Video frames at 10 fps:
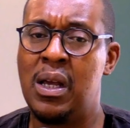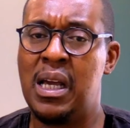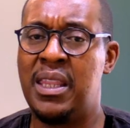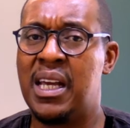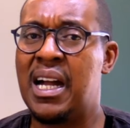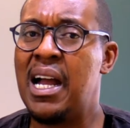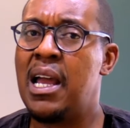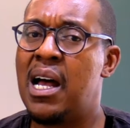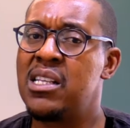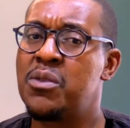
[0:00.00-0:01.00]
And the guy
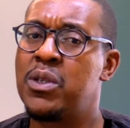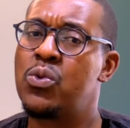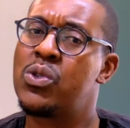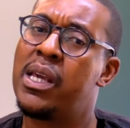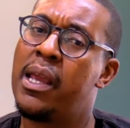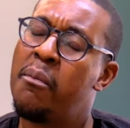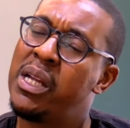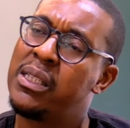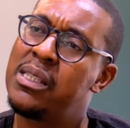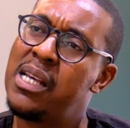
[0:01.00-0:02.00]
asked me to say,
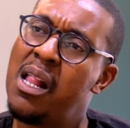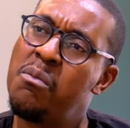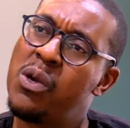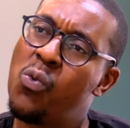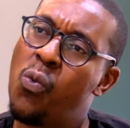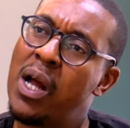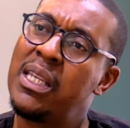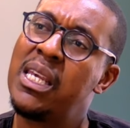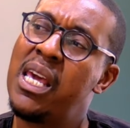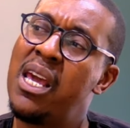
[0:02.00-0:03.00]
"Eman, tell me,
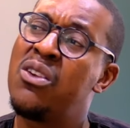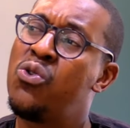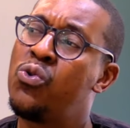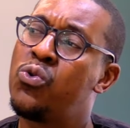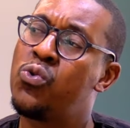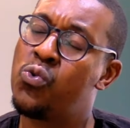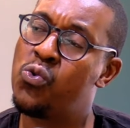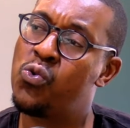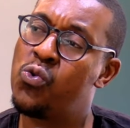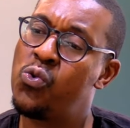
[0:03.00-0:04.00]
what can you
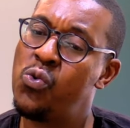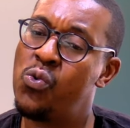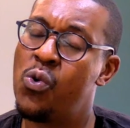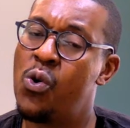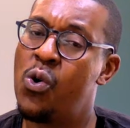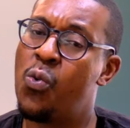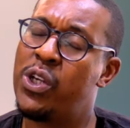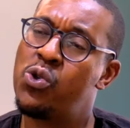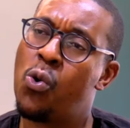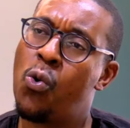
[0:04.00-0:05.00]
do
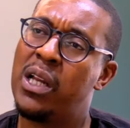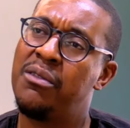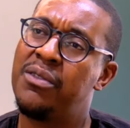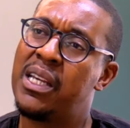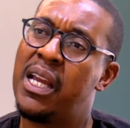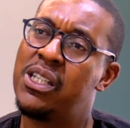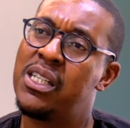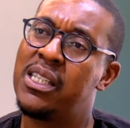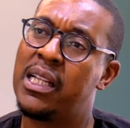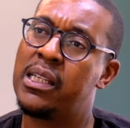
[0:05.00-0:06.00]
with your
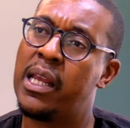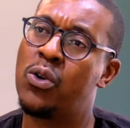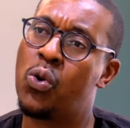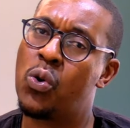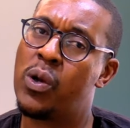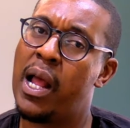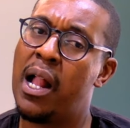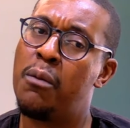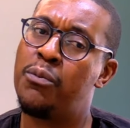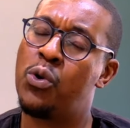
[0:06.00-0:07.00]
qualification that can
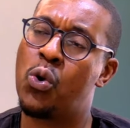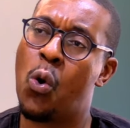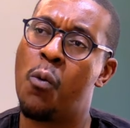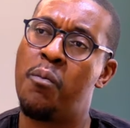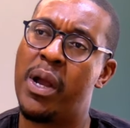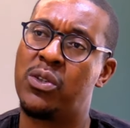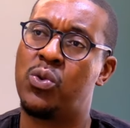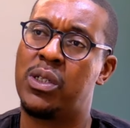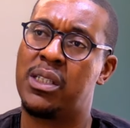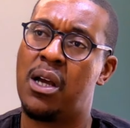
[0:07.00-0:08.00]
help you go back to
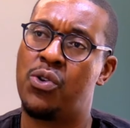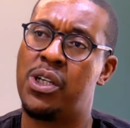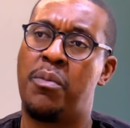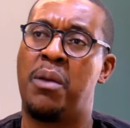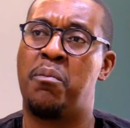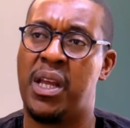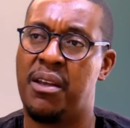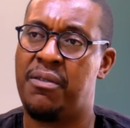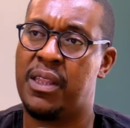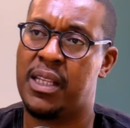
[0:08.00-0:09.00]
the township and
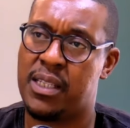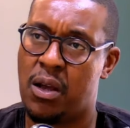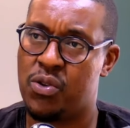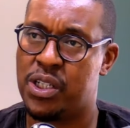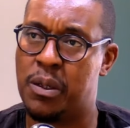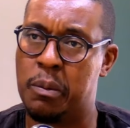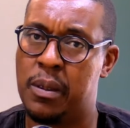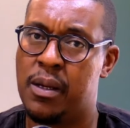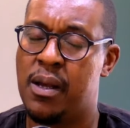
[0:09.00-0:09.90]
benefit the township?"